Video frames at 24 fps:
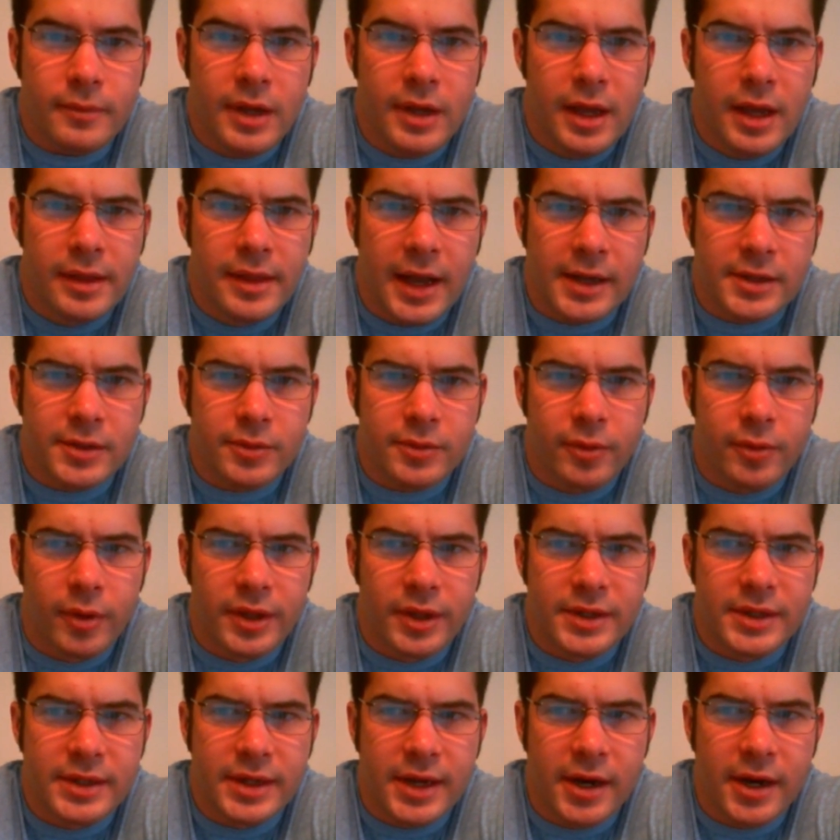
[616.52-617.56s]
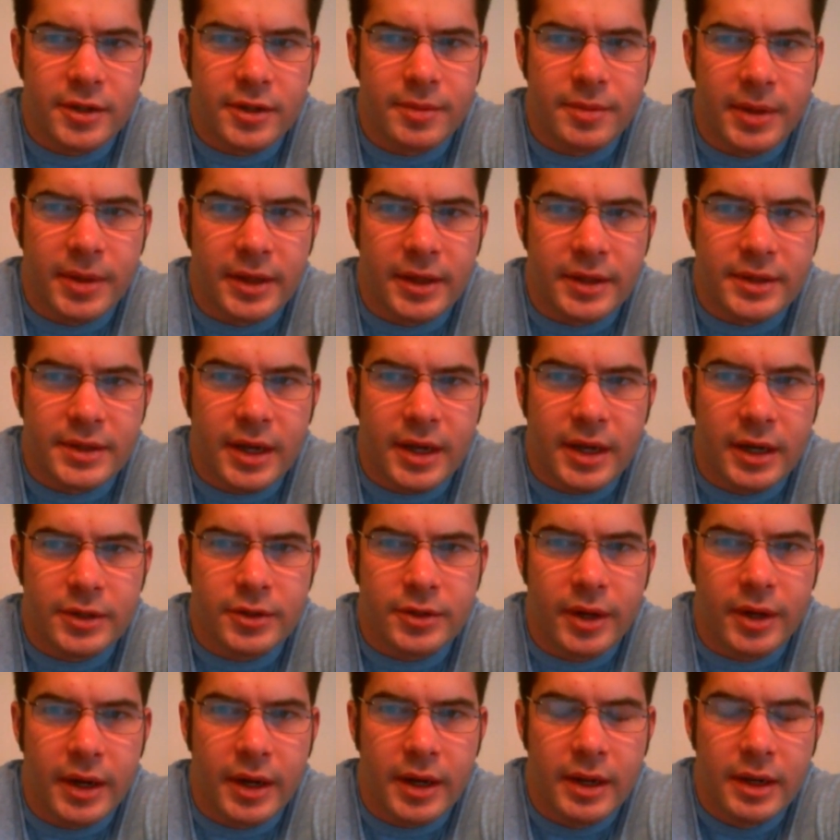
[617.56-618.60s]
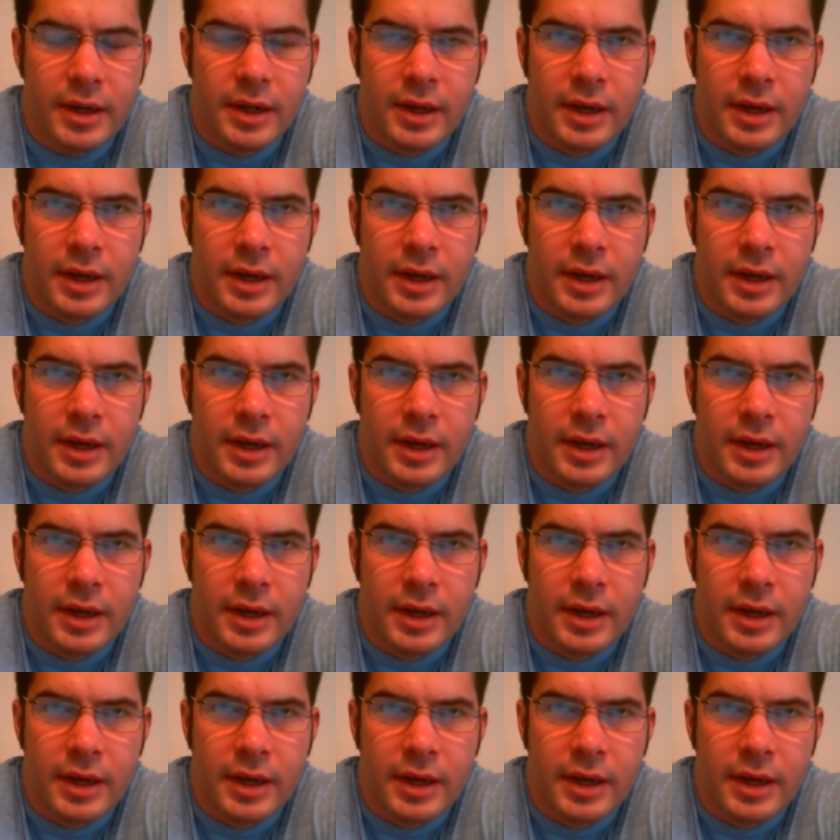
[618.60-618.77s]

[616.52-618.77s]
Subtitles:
And that's what really scares me in this country.